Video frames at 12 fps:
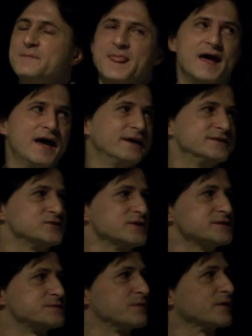And so
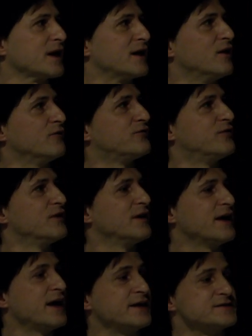this kind of
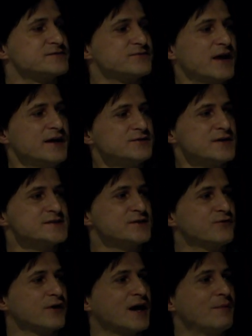is interesting
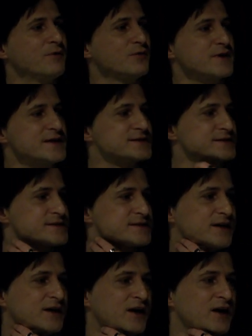for a couple of reasons.
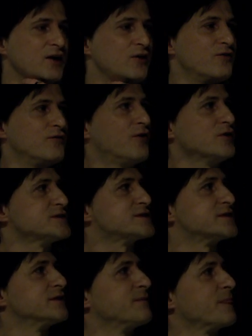First,